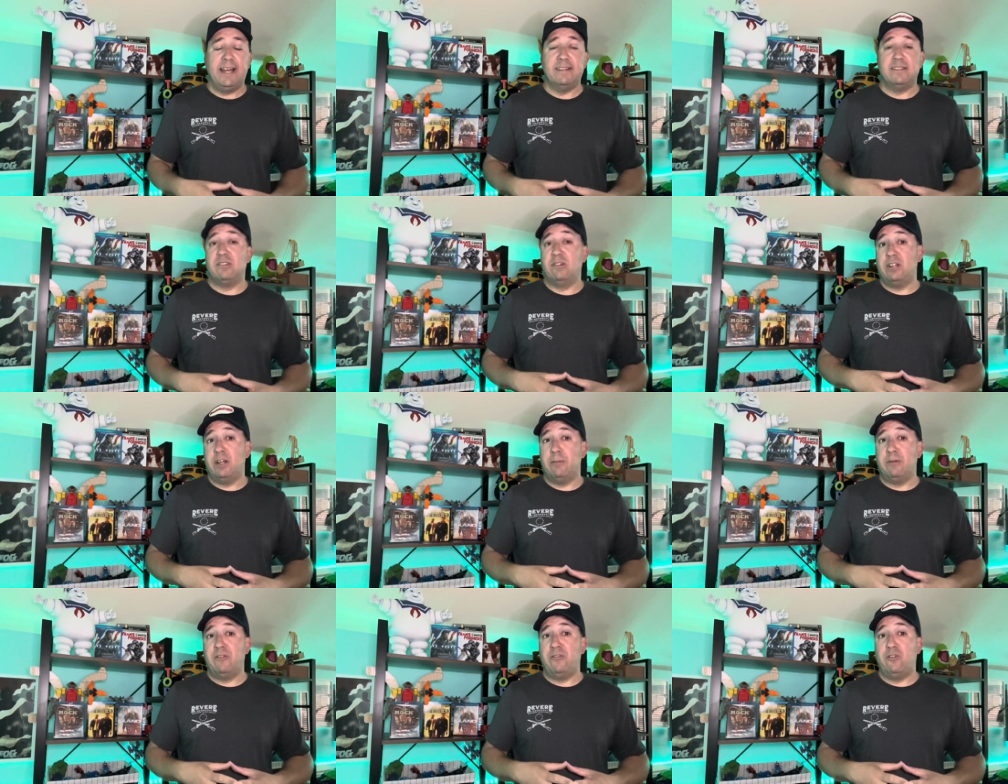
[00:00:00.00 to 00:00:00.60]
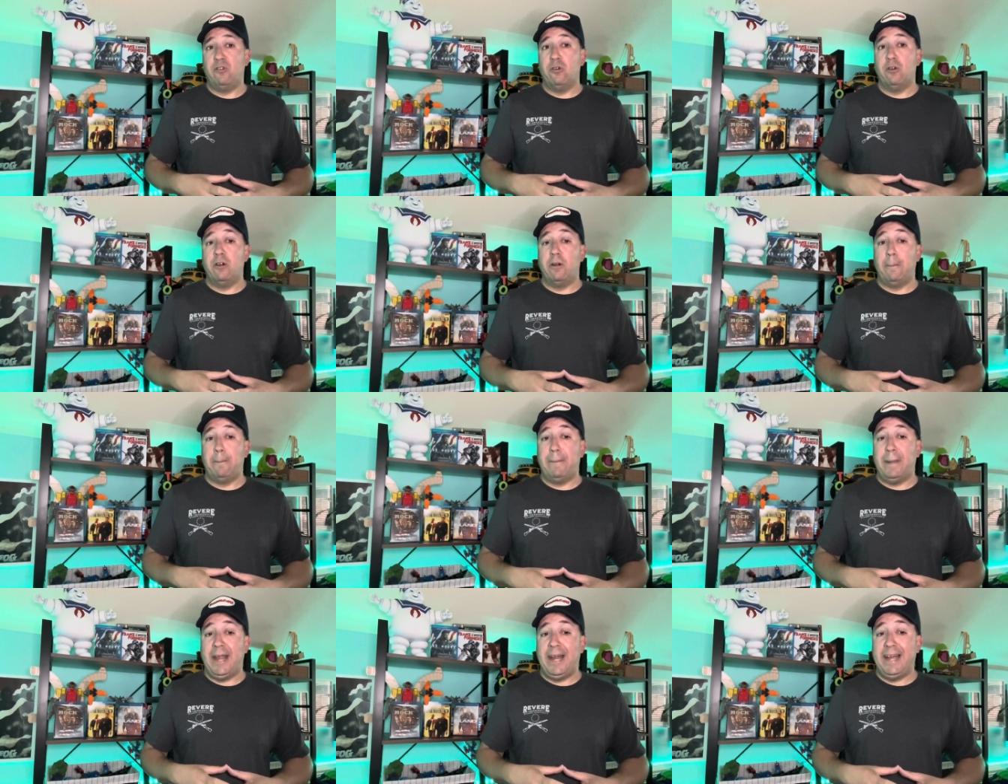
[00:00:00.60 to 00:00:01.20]
So at number four,
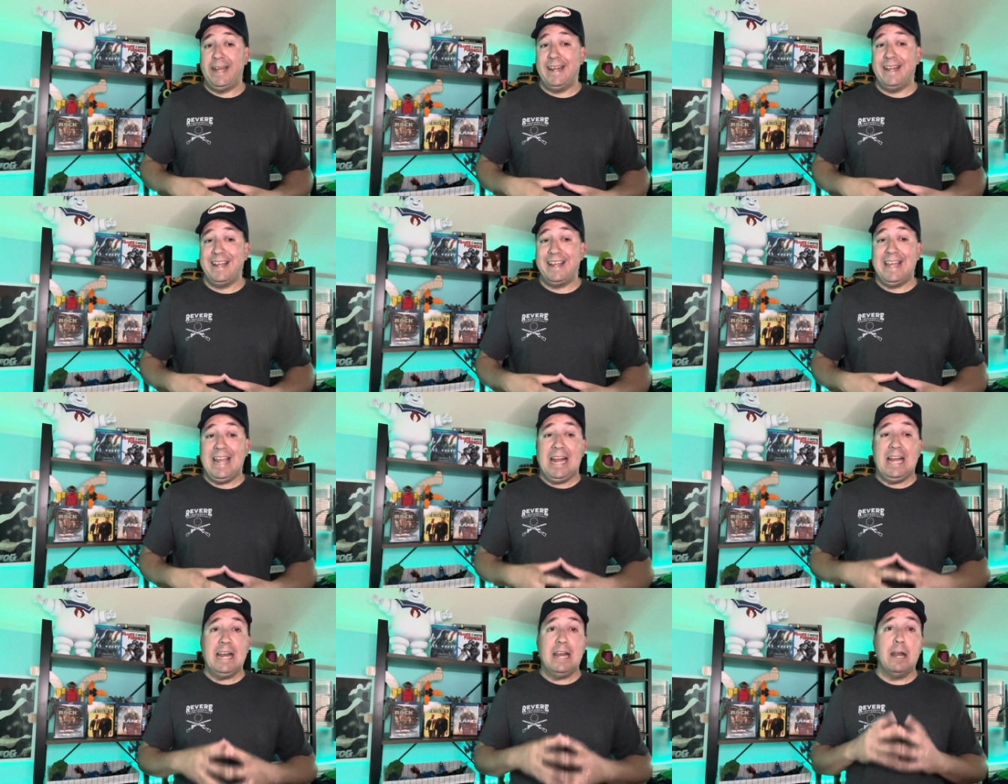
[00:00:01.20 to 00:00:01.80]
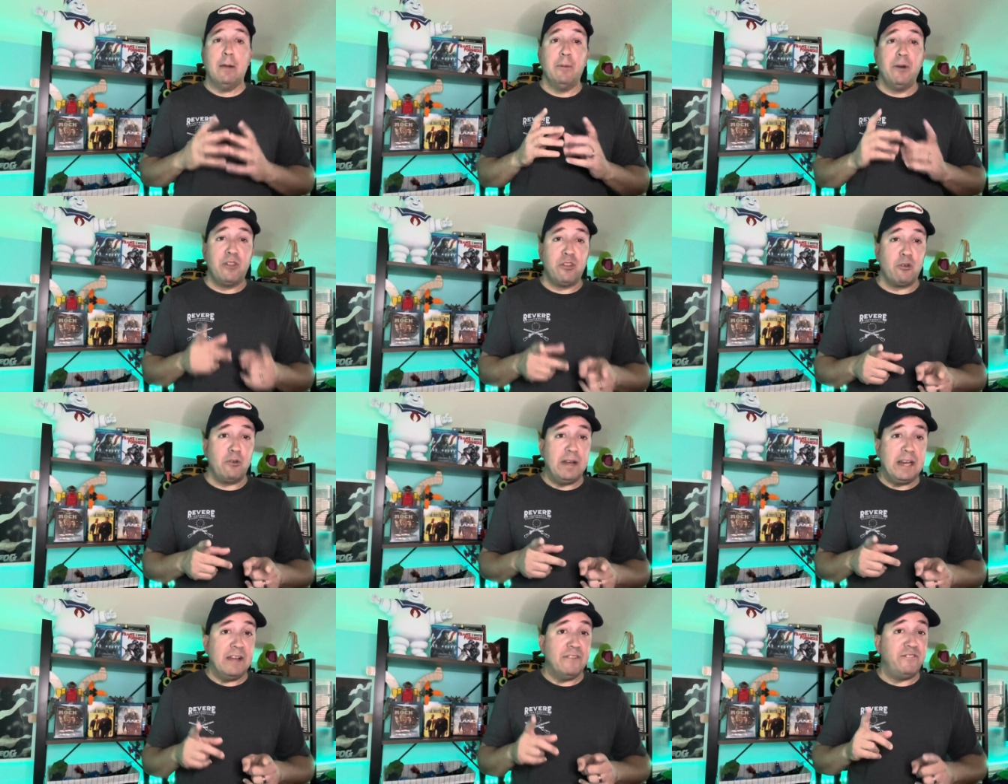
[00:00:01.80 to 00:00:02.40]
Pain and Gain. At number
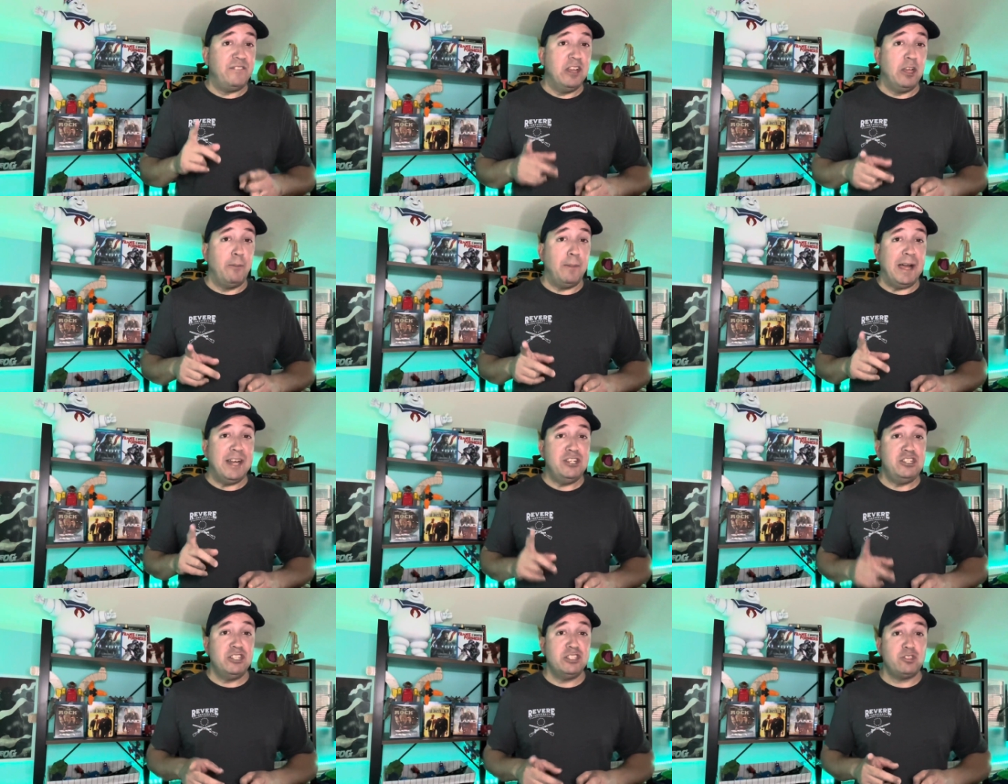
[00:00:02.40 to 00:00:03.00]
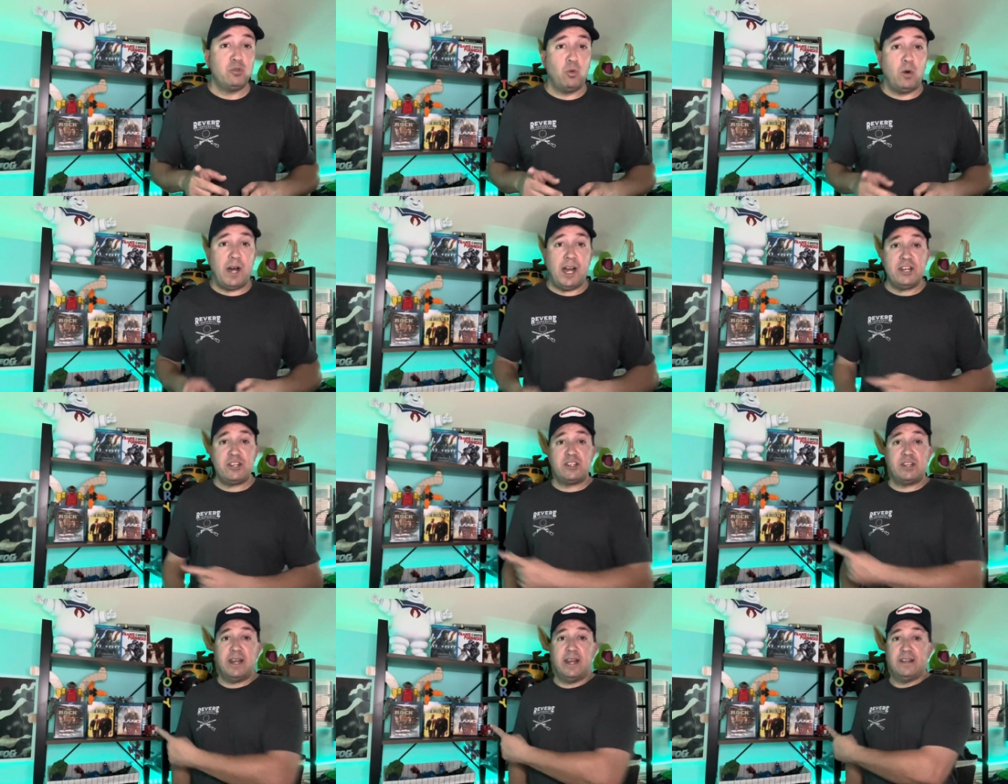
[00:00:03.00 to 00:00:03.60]
three, a film I just
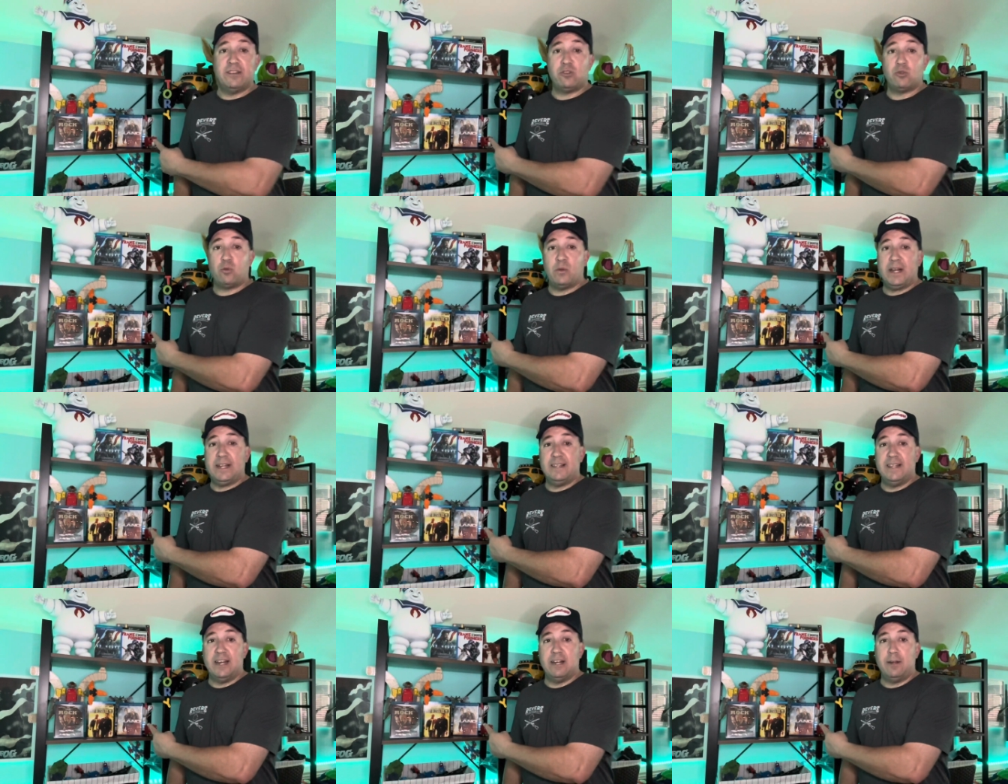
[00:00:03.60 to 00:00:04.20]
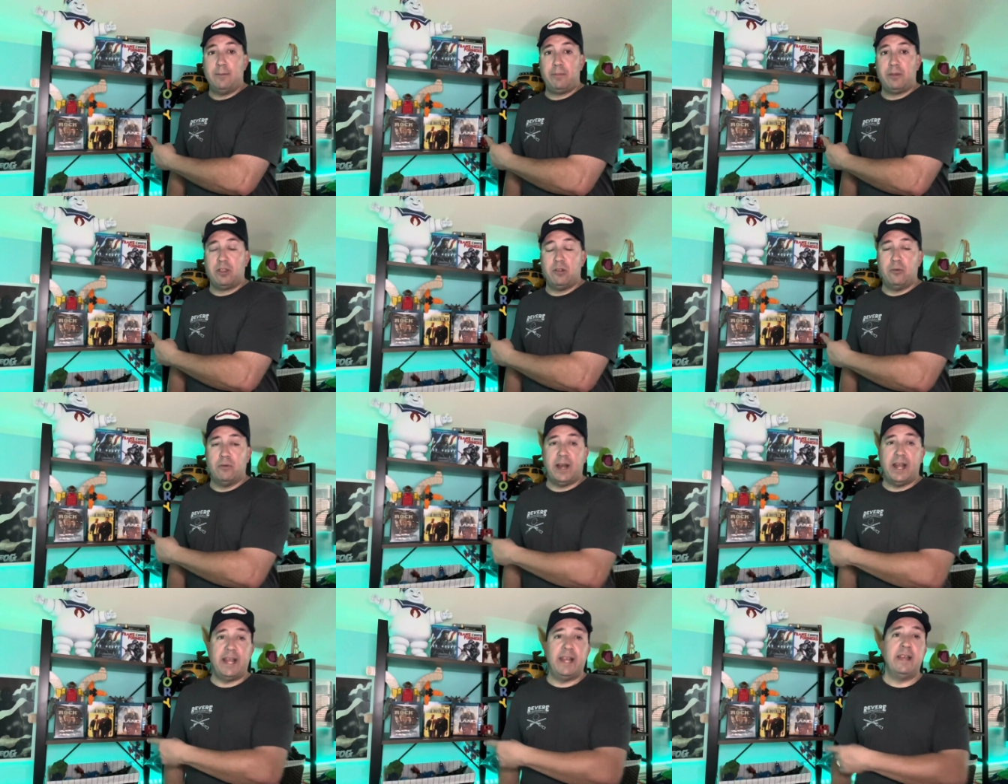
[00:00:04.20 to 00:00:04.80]
watched, and it's right there on
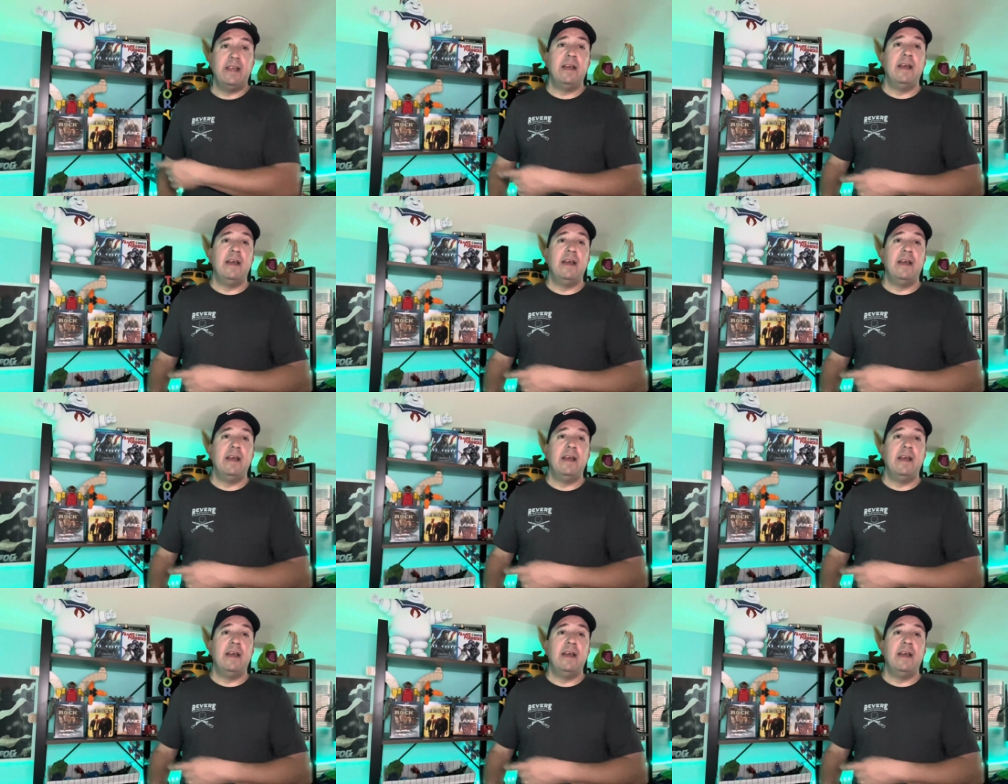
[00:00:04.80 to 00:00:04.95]
Blu-ray,